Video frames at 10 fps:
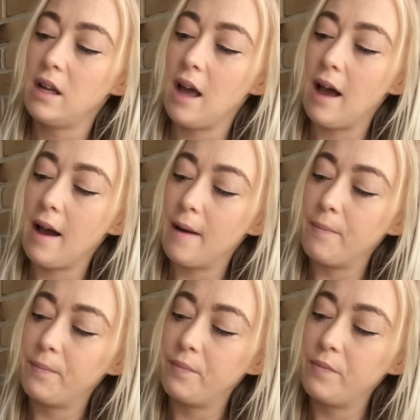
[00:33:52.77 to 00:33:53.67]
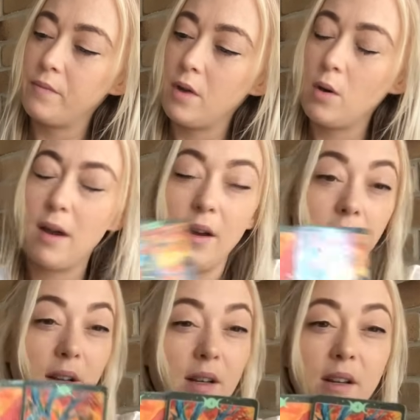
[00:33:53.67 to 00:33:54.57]
um, it
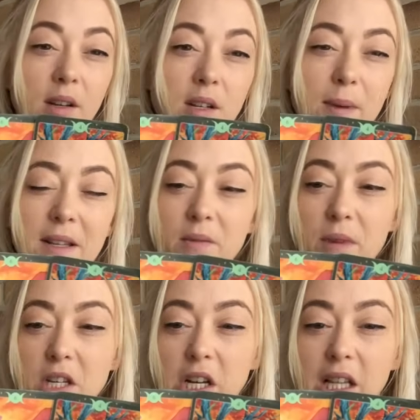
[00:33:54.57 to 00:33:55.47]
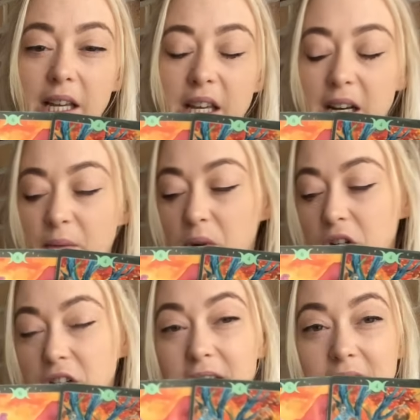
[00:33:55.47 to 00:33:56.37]
depends on when you click in and watch
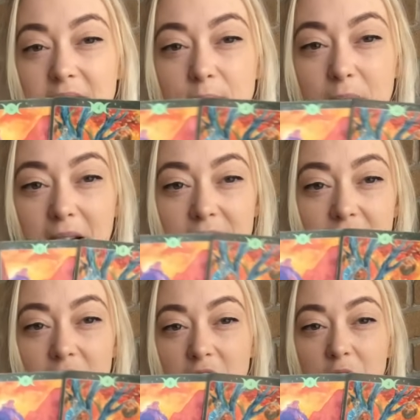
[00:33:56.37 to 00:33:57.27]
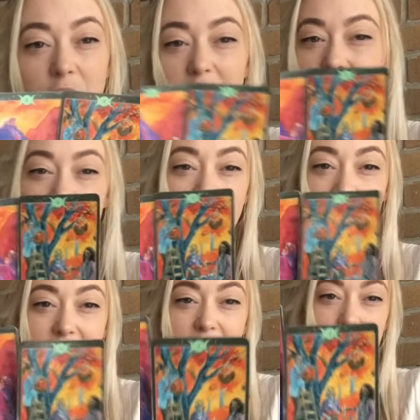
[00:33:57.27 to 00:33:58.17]
it. This the past energy could, this could easily